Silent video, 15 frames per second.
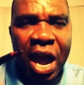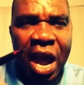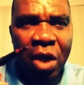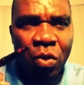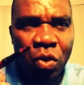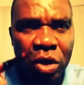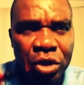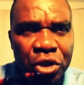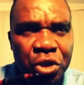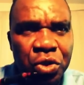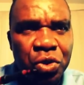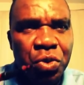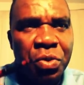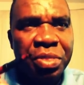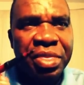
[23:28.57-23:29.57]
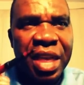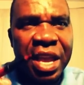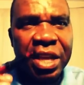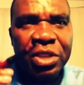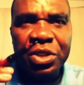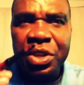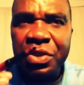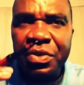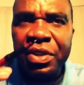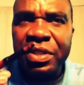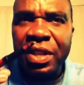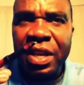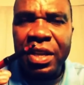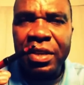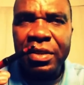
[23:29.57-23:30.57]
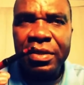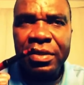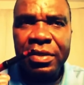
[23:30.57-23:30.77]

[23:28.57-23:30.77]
I want you to think seriously